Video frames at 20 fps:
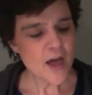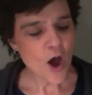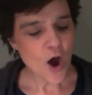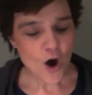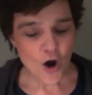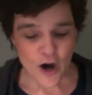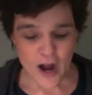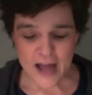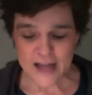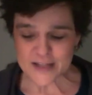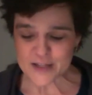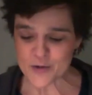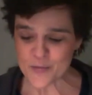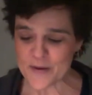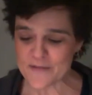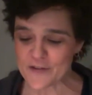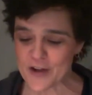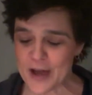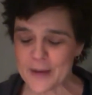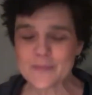All right, so
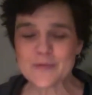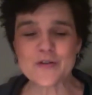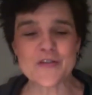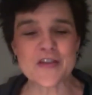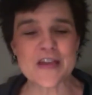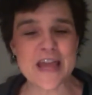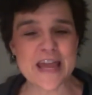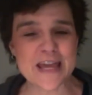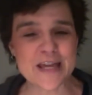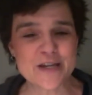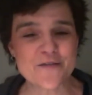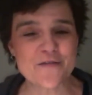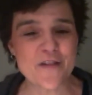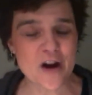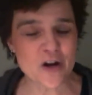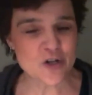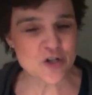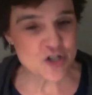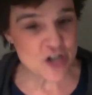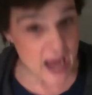we've come to the end of
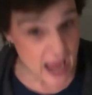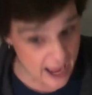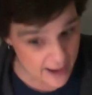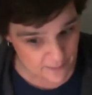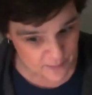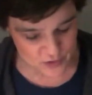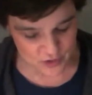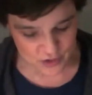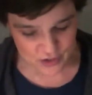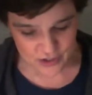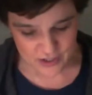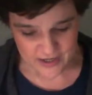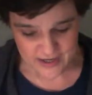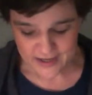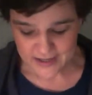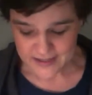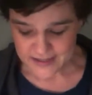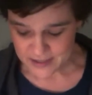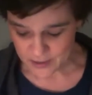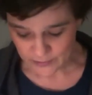our chapter.
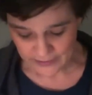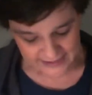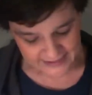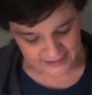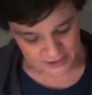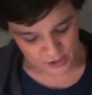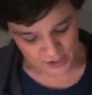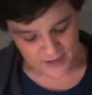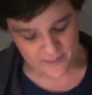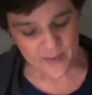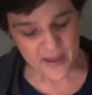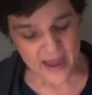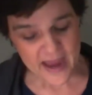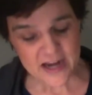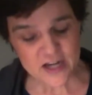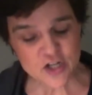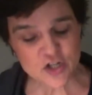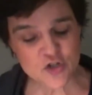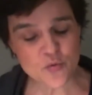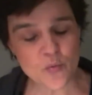So let's look at
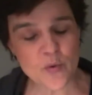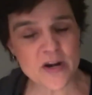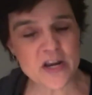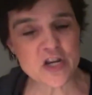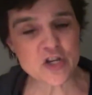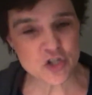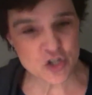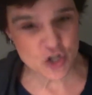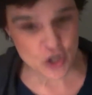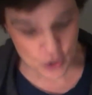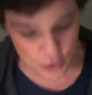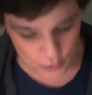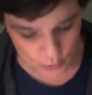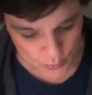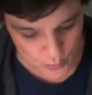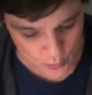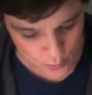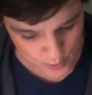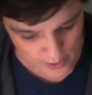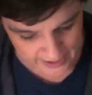page
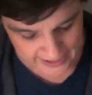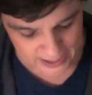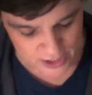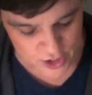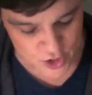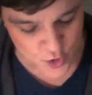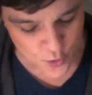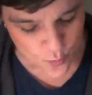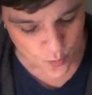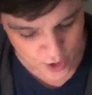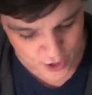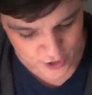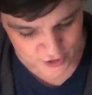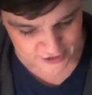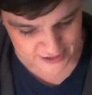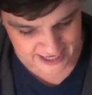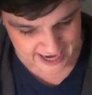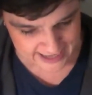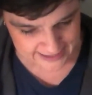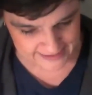22 in your work
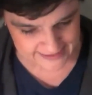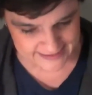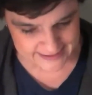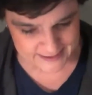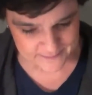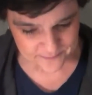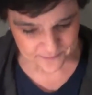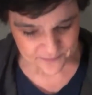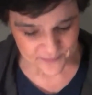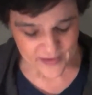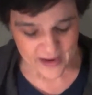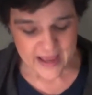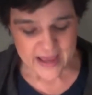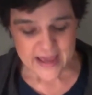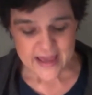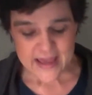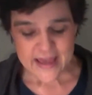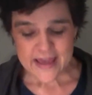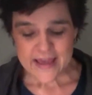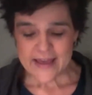text.
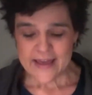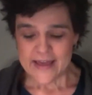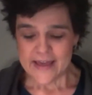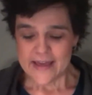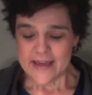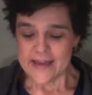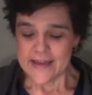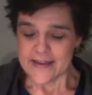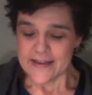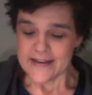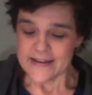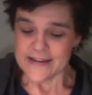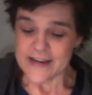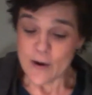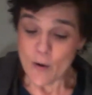Now